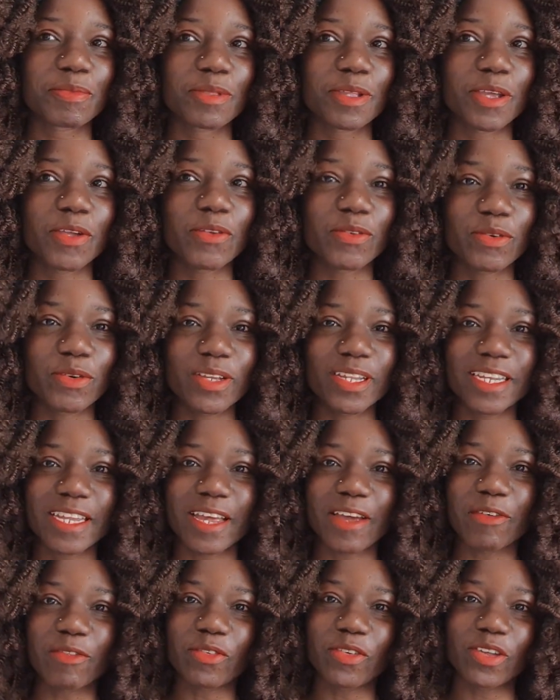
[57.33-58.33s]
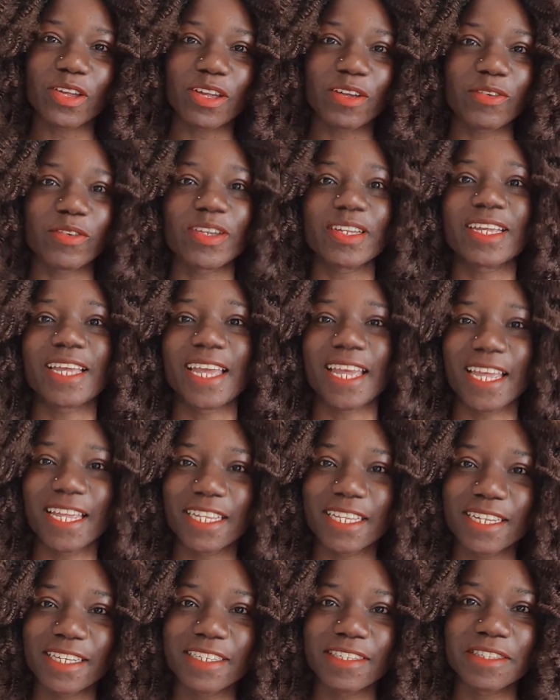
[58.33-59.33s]
in Africa or in
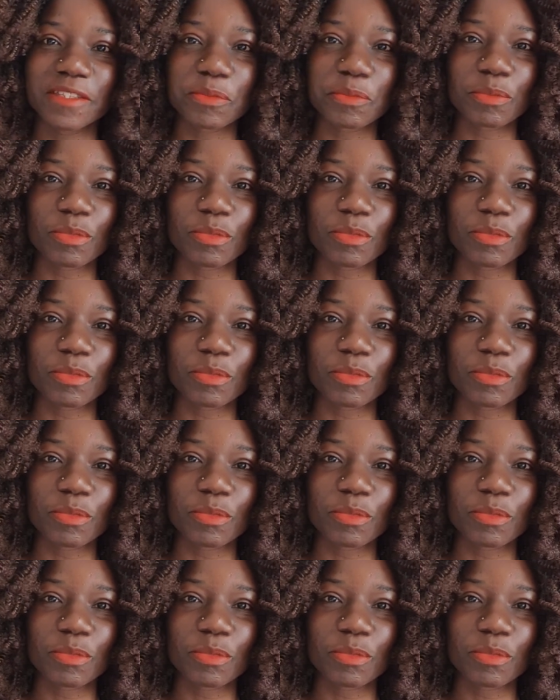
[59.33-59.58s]
Kenya,